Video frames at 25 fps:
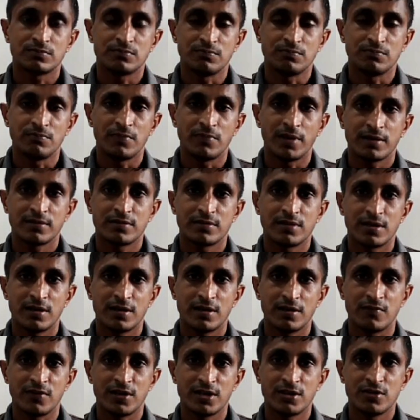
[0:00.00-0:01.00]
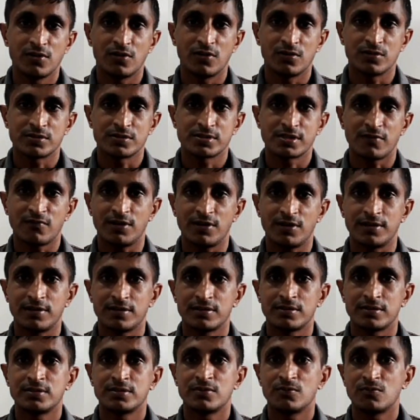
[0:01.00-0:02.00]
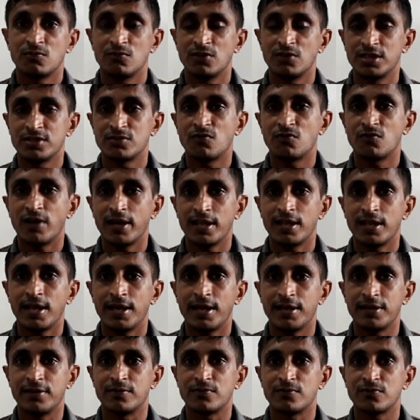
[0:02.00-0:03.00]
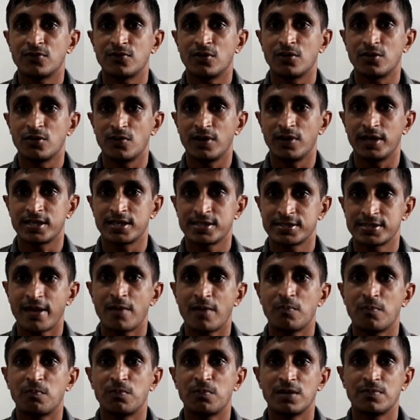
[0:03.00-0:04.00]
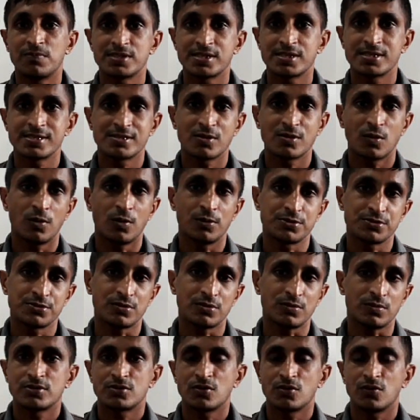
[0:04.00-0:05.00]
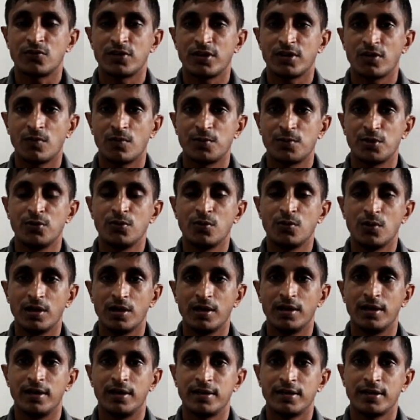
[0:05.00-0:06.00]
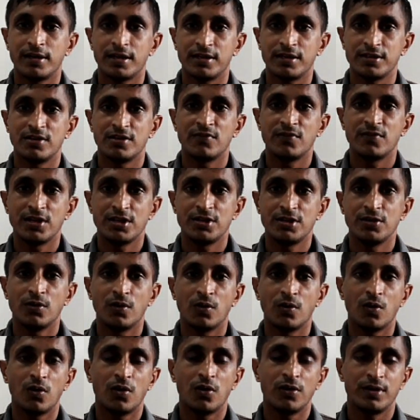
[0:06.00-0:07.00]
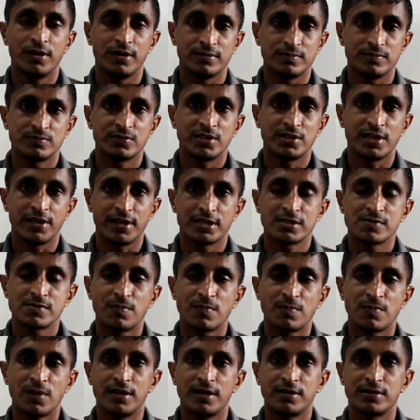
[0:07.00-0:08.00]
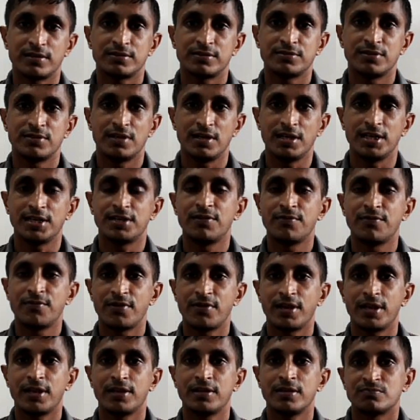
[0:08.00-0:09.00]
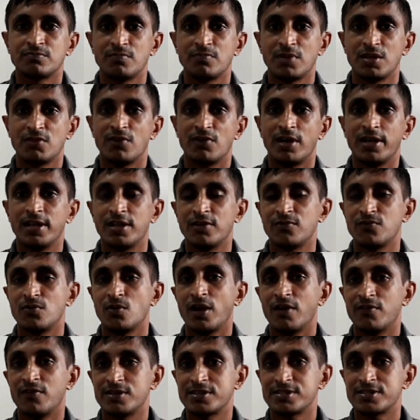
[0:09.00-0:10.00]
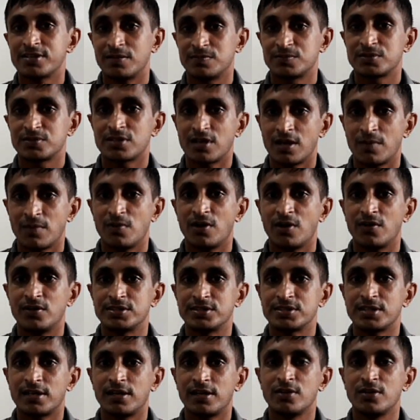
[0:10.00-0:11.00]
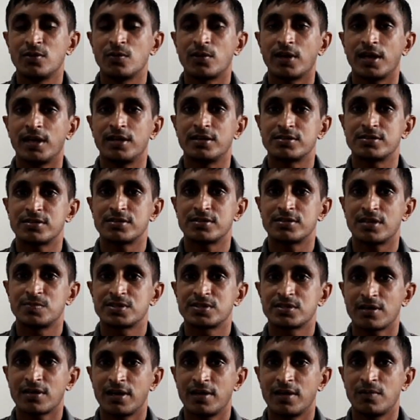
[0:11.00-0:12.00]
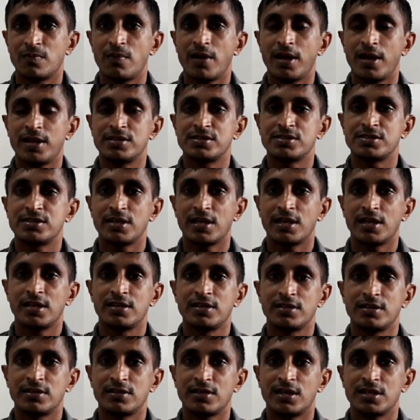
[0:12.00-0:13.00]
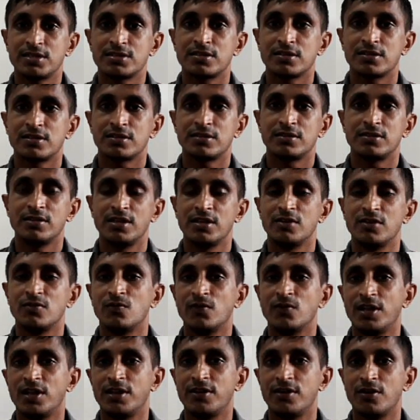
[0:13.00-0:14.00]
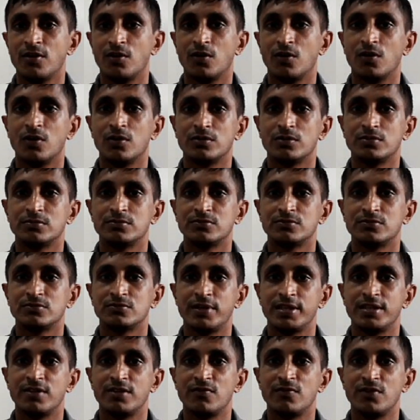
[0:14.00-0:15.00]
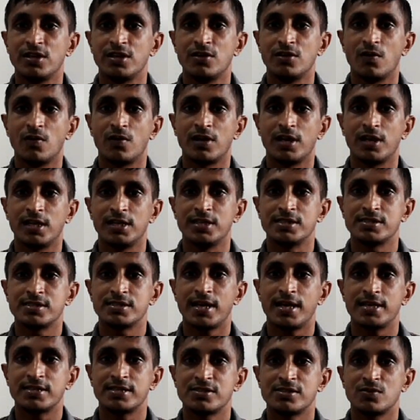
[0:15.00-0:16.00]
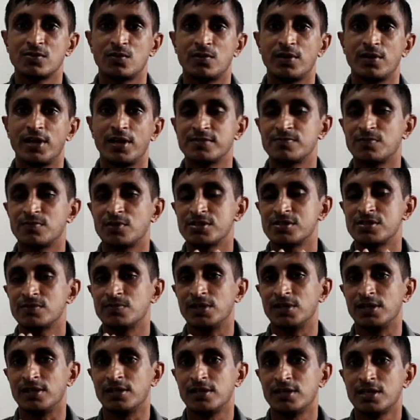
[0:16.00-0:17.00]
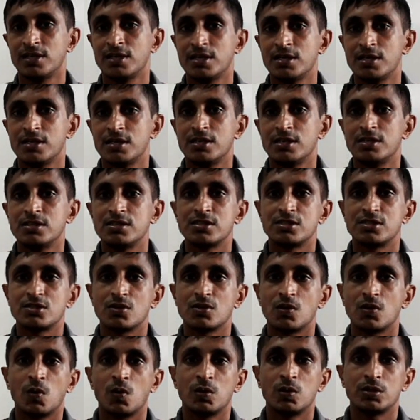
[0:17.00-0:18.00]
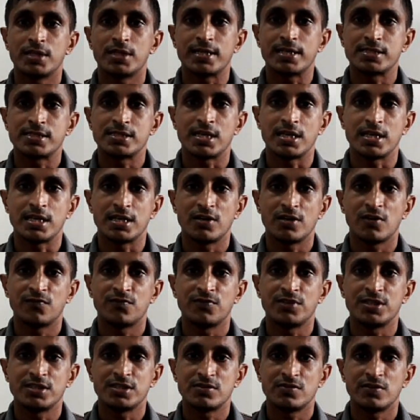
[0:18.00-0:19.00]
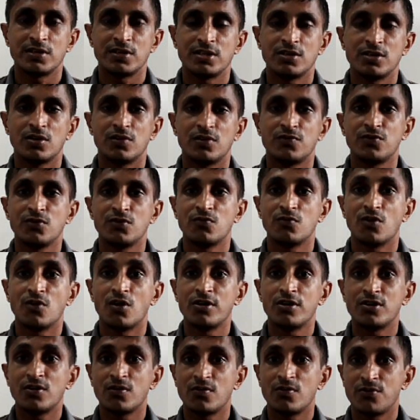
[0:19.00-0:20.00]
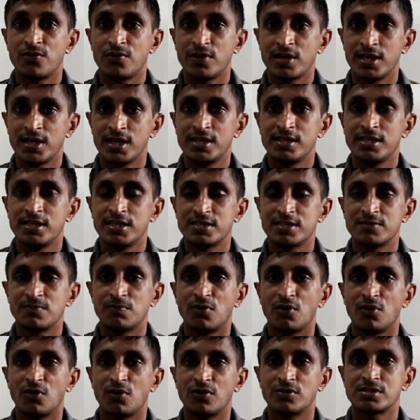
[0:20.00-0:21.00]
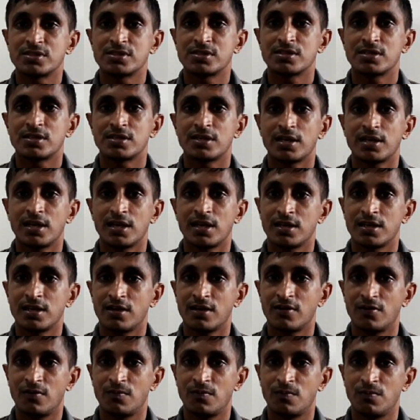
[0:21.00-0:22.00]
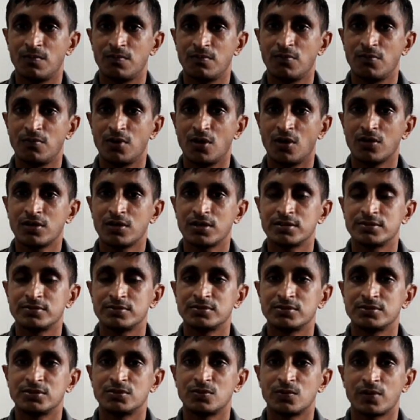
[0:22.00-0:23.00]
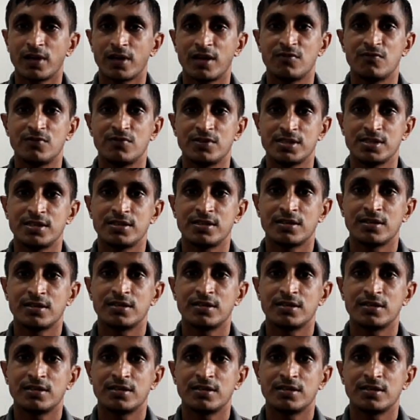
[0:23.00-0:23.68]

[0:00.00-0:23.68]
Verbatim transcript: make the video somewhat worthwhile and for your exam purposes also. So we hope to do a, another video on the next part, the little train. Meanwhile, if you haven't subscribed our channel, you can subscribe and stay in touch. Then you will know when the video release as soon as possible so that's the end of this video if you want to read this post in our blog you can visit